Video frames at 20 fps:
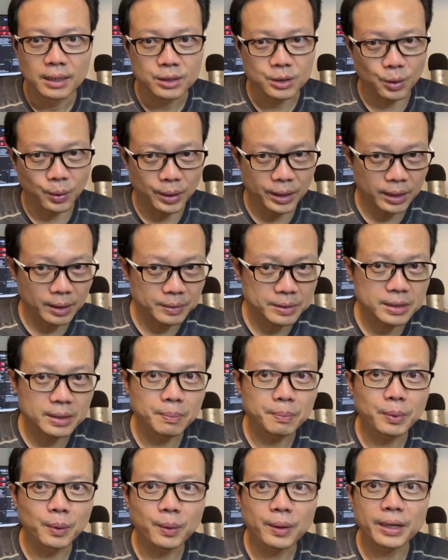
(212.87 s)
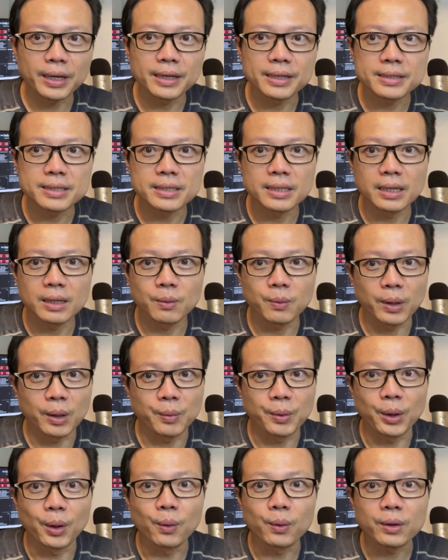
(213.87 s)
So in our simple case here, where
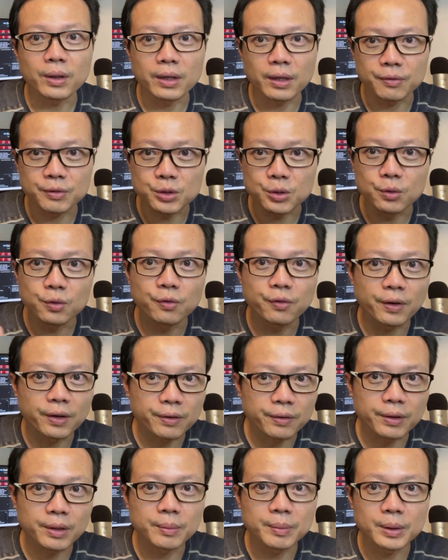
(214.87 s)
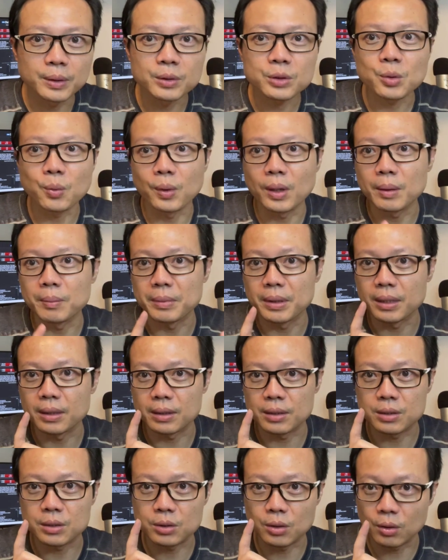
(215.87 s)
we only have 2 variables, one being
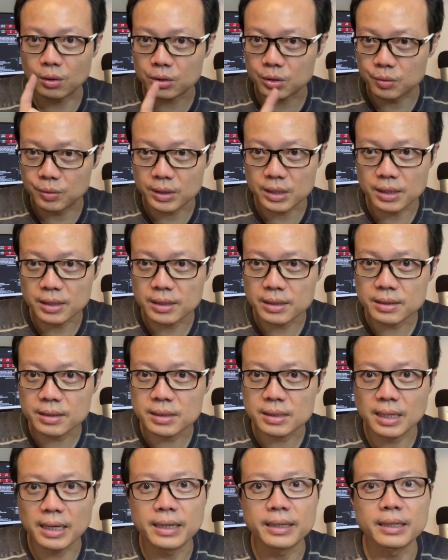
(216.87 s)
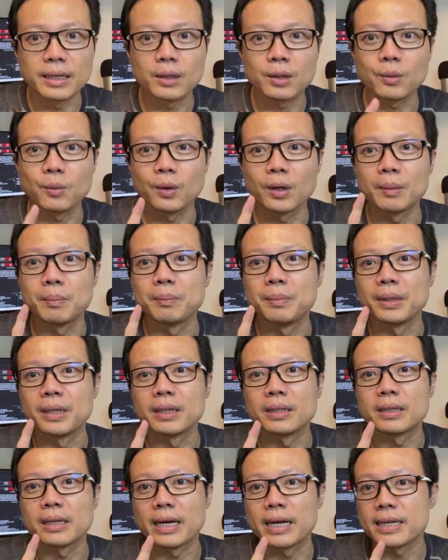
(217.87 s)
the stock's returns and the other one
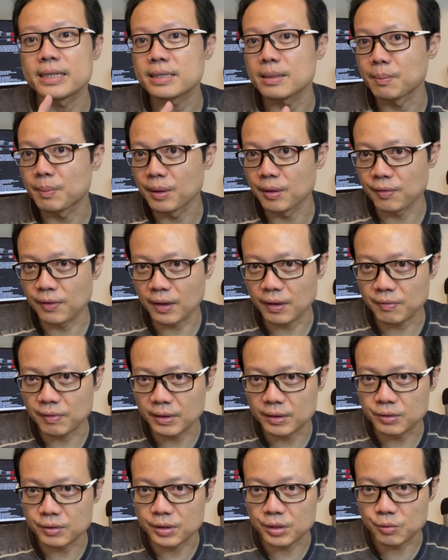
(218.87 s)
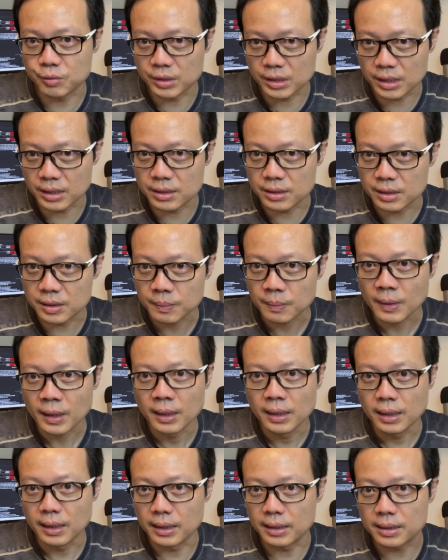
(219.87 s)
being the S&P 500's returns,
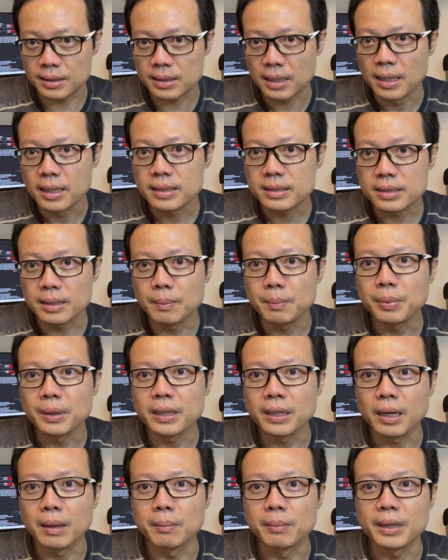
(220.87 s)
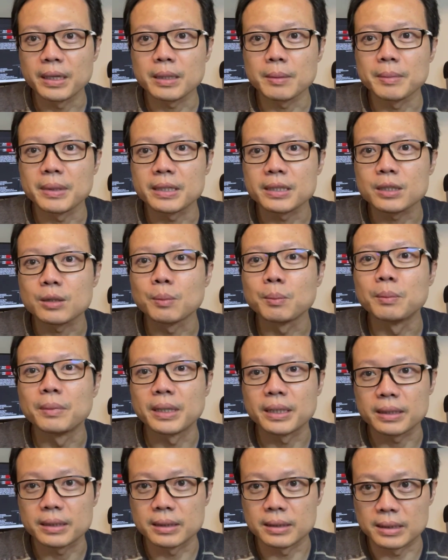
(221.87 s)
it is simply a mathematical
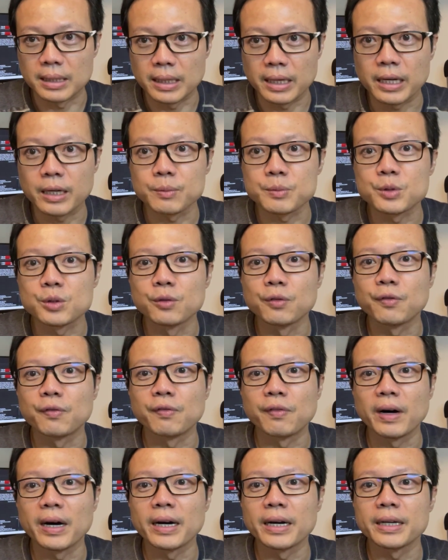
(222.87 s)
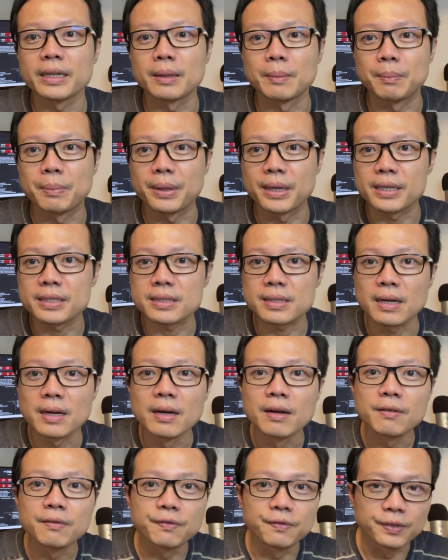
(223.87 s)
method that helps you find the best
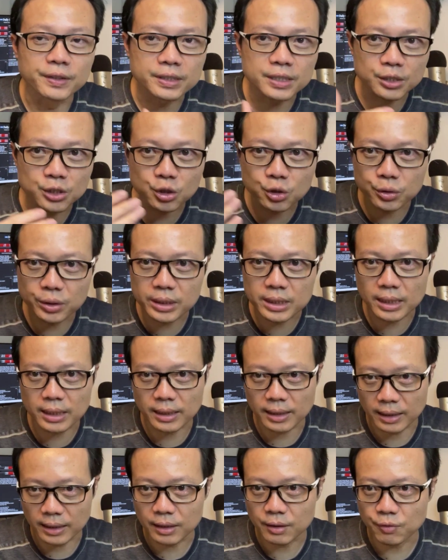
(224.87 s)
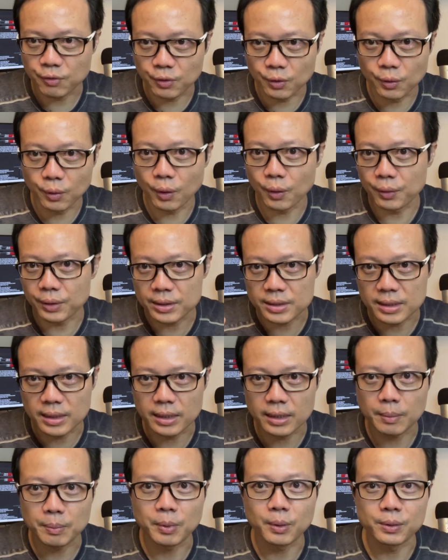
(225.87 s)
fitted straight line through all these
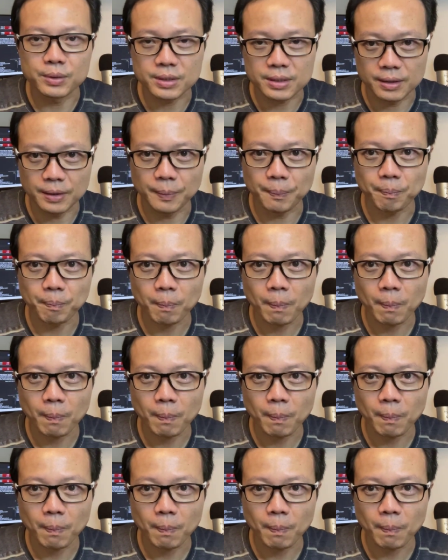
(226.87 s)
data points here.